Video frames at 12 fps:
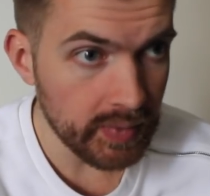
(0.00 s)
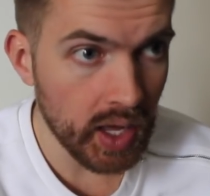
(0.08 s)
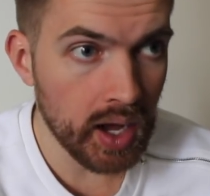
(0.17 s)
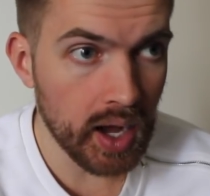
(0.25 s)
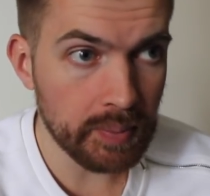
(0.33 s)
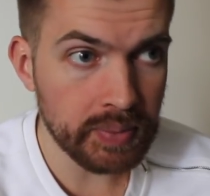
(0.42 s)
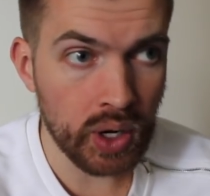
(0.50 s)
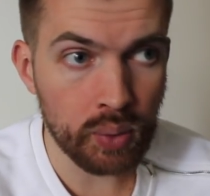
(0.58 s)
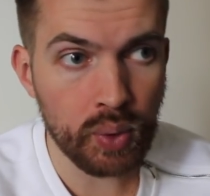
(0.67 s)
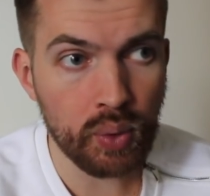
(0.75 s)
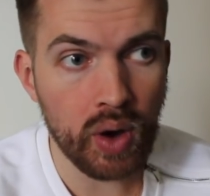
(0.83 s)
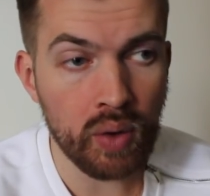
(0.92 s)
you
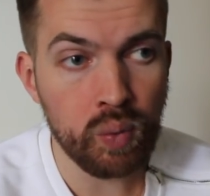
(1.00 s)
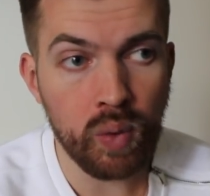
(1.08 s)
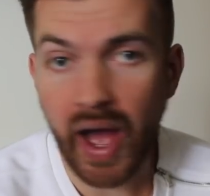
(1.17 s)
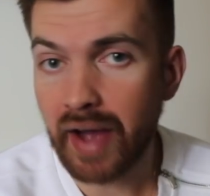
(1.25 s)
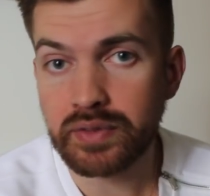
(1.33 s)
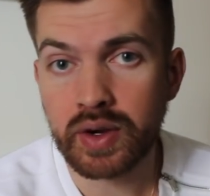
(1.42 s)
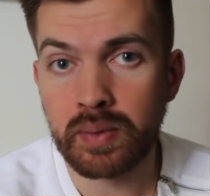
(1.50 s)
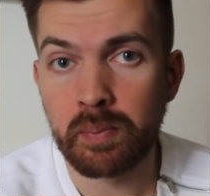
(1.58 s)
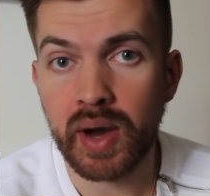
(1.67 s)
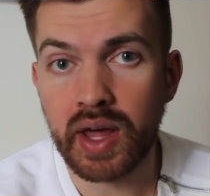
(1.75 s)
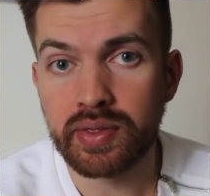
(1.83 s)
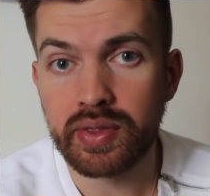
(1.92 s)
know, but after the
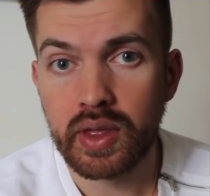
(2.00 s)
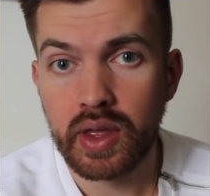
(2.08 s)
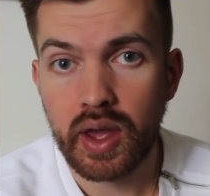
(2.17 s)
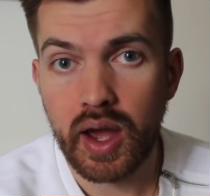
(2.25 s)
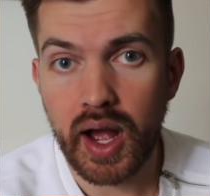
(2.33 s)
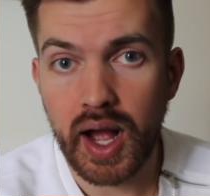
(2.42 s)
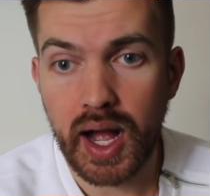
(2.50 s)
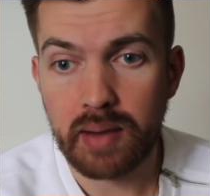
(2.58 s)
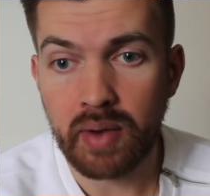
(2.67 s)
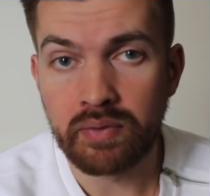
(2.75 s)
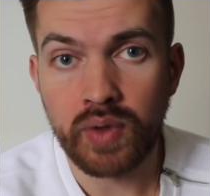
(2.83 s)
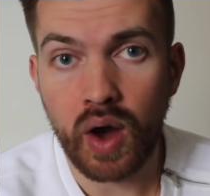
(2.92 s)
month
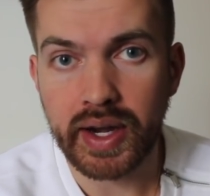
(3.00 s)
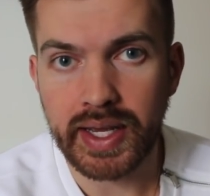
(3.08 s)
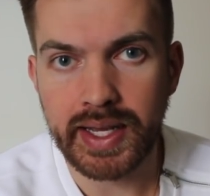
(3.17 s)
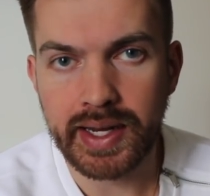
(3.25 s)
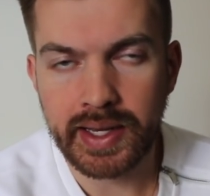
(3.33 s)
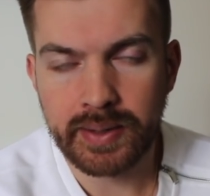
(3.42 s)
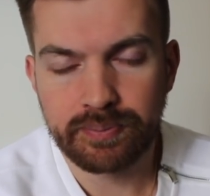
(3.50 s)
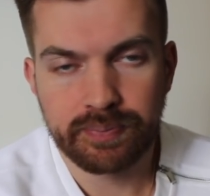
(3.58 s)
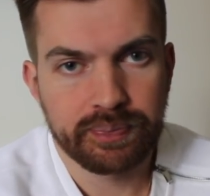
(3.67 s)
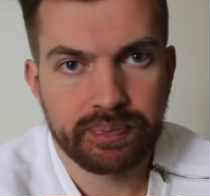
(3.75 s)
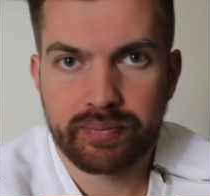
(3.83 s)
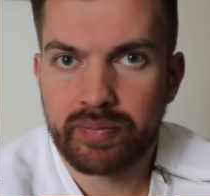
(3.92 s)
of not eating,
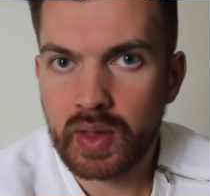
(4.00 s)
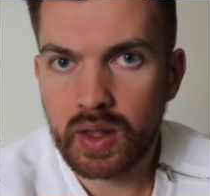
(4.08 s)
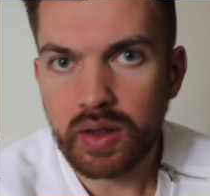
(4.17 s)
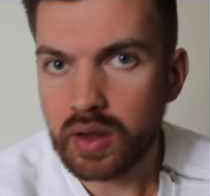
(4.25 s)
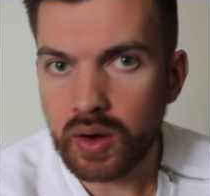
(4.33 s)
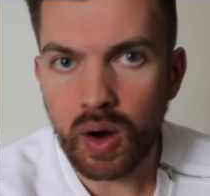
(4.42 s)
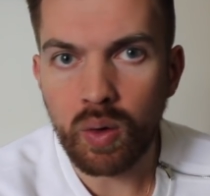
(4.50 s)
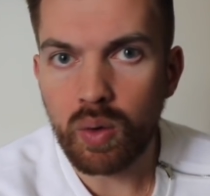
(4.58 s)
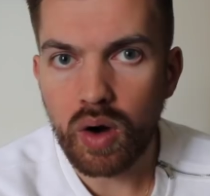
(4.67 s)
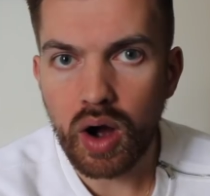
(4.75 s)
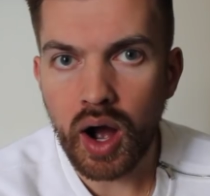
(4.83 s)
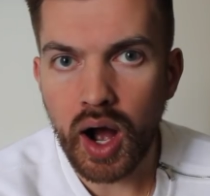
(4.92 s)
you
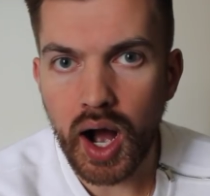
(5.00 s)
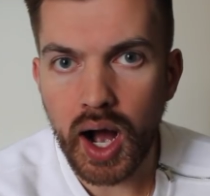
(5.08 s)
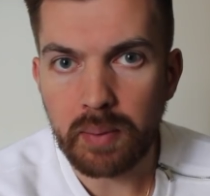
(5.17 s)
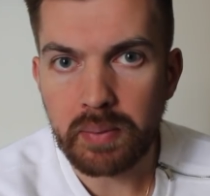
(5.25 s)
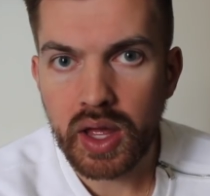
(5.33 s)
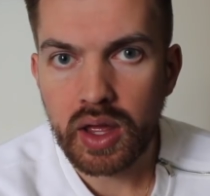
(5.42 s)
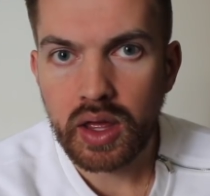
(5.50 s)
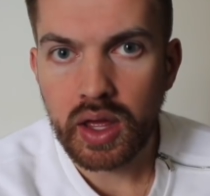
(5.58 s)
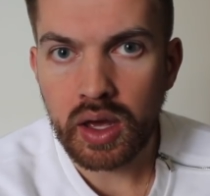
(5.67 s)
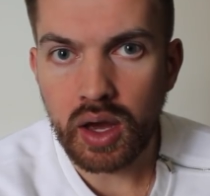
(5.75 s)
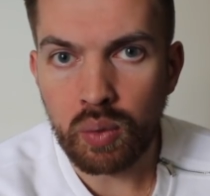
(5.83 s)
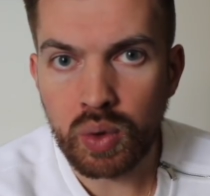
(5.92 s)
know,
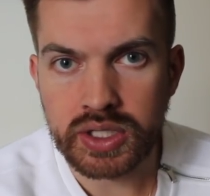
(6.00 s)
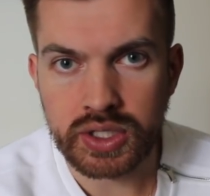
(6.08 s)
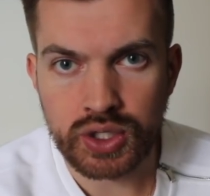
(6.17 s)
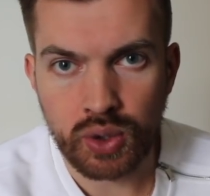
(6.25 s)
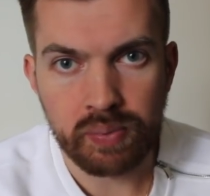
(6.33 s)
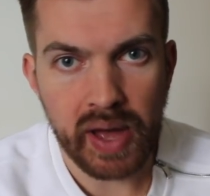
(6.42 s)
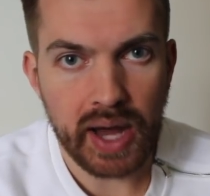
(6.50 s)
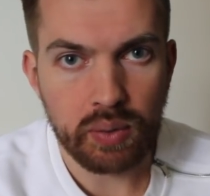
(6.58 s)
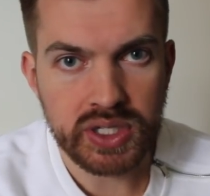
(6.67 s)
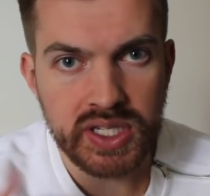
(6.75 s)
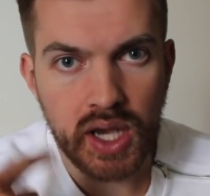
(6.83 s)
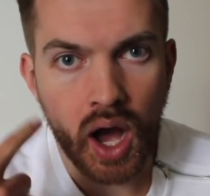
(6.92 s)
it wasn't so bad.
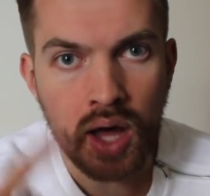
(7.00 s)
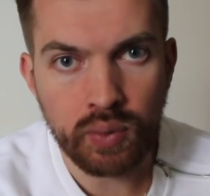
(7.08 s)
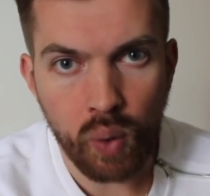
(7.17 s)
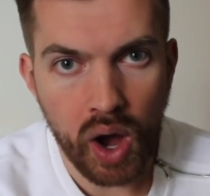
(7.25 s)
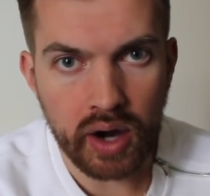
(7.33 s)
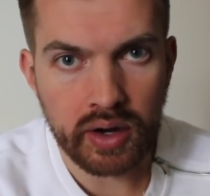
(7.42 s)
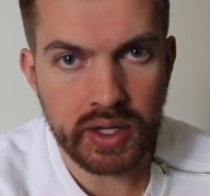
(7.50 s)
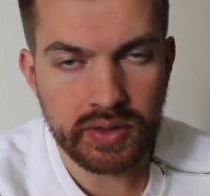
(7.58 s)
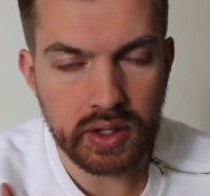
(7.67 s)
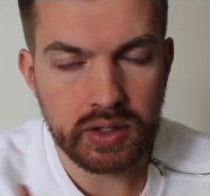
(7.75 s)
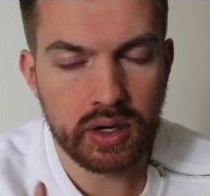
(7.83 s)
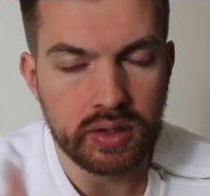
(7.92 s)
Once they unwired it,
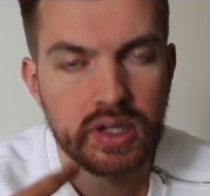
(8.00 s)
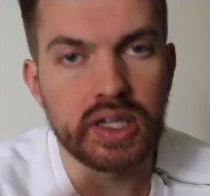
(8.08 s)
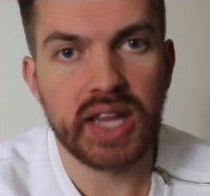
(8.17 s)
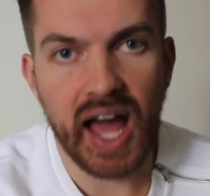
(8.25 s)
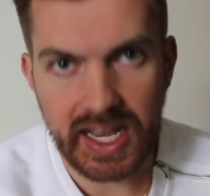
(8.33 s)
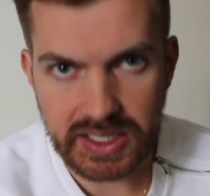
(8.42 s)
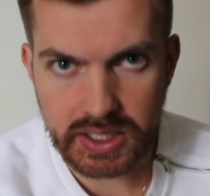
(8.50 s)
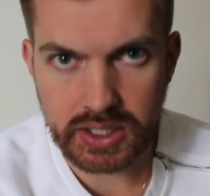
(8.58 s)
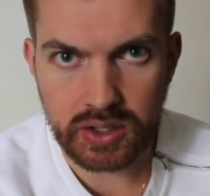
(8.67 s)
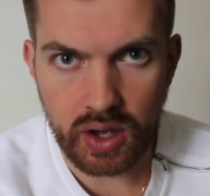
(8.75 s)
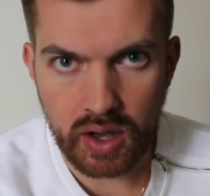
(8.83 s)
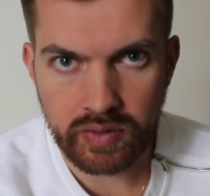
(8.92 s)
they took the
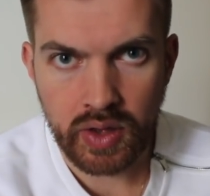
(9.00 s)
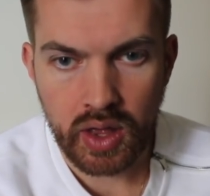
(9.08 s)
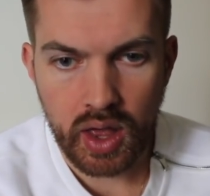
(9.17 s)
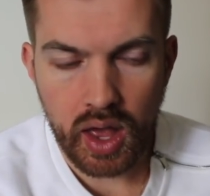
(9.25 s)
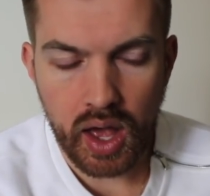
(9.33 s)
elastics off.